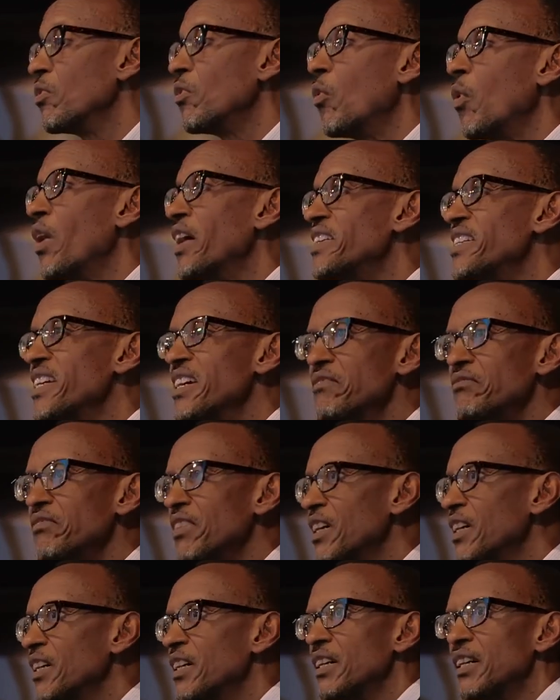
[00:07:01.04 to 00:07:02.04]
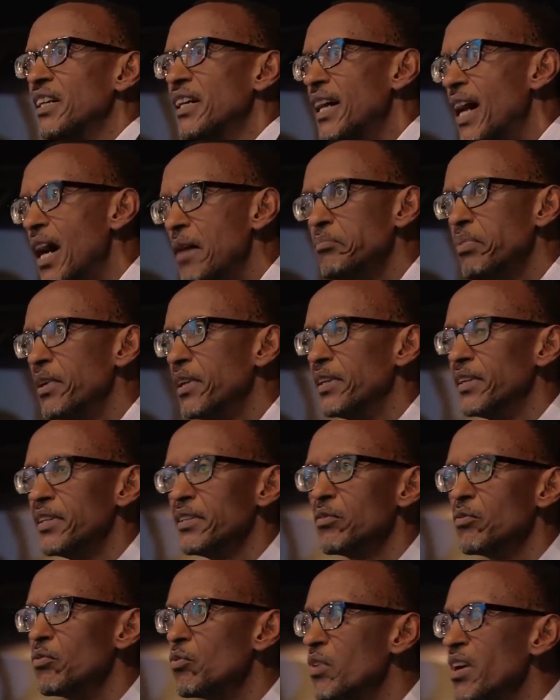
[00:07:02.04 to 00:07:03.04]
Whatever
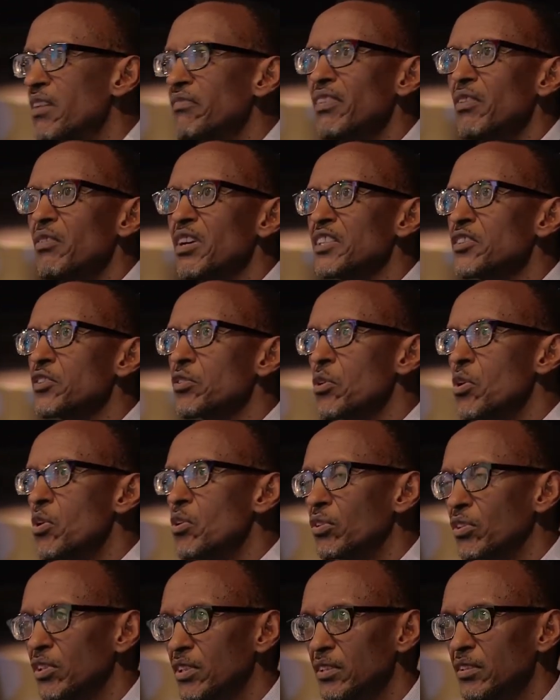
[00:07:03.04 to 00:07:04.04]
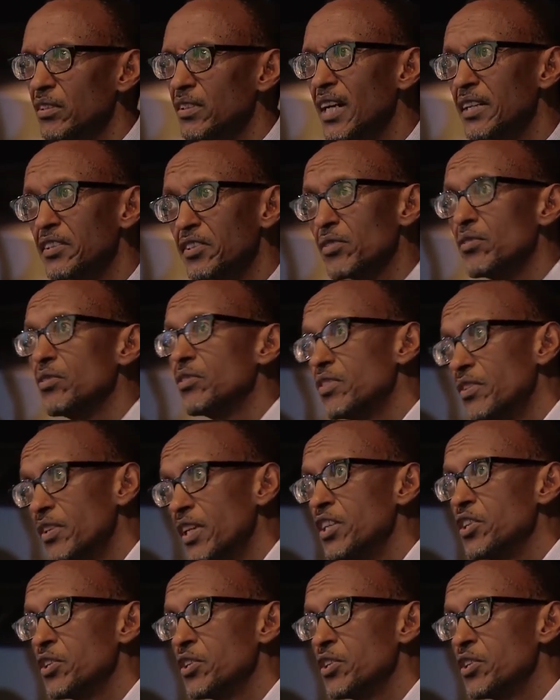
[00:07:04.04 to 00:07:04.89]
happened, whoever was wrong, that's not the